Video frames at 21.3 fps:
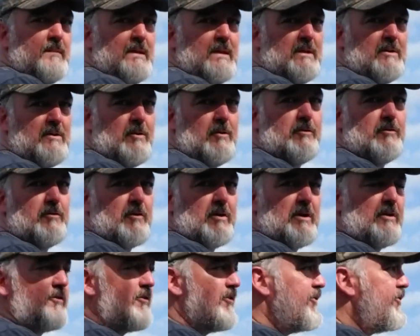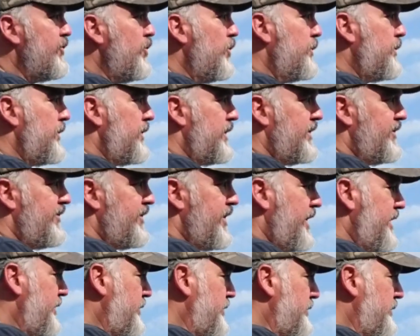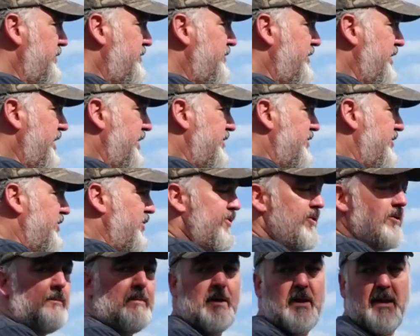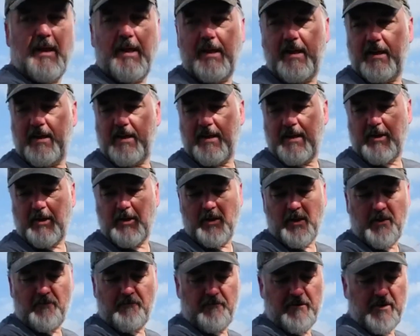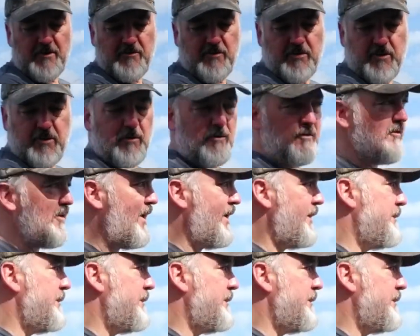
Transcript: Dozer gets super excited when we fish, don't you, bud? You love fishing, don't you?